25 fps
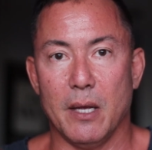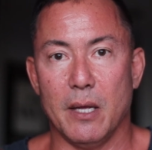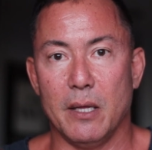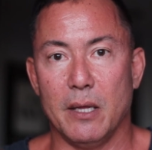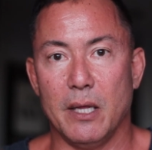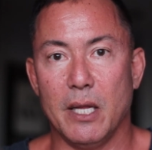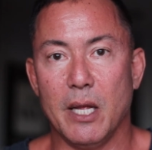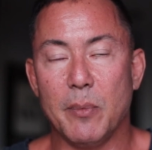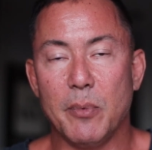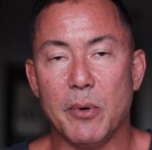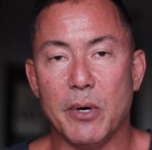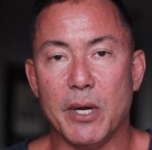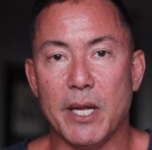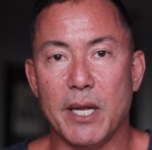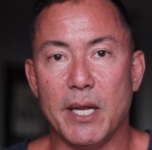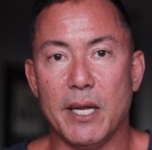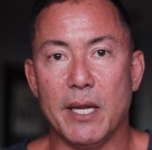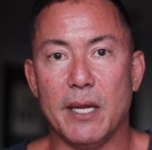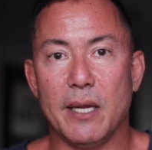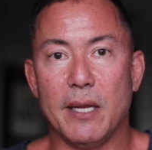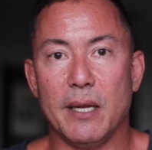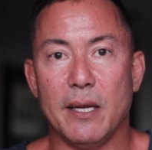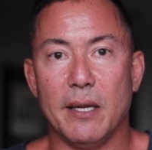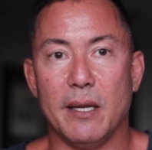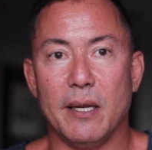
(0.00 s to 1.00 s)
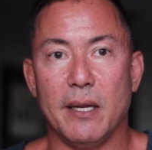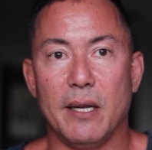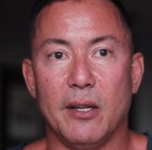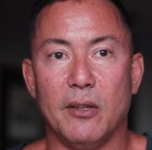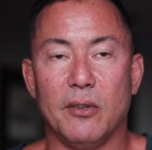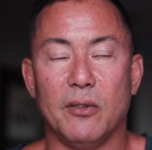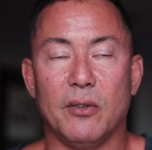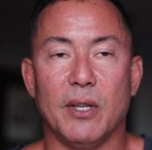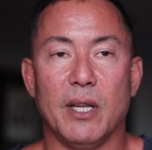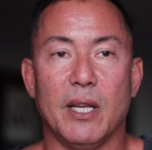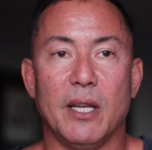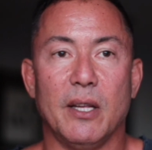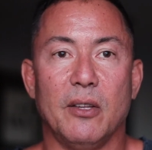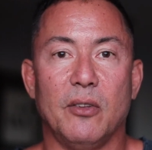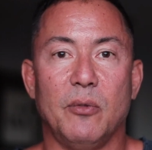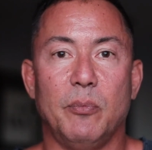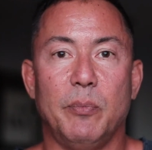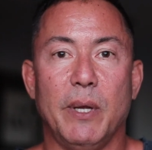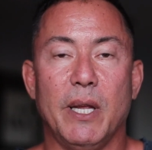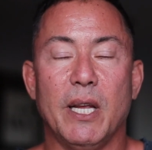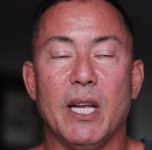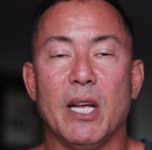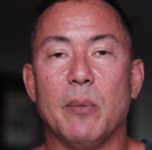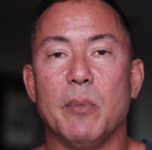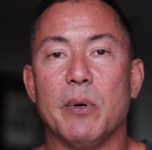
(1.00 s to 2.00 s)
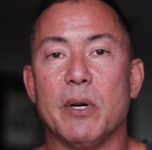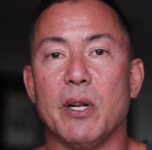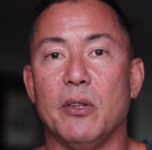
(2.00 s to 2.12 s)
liberty is being able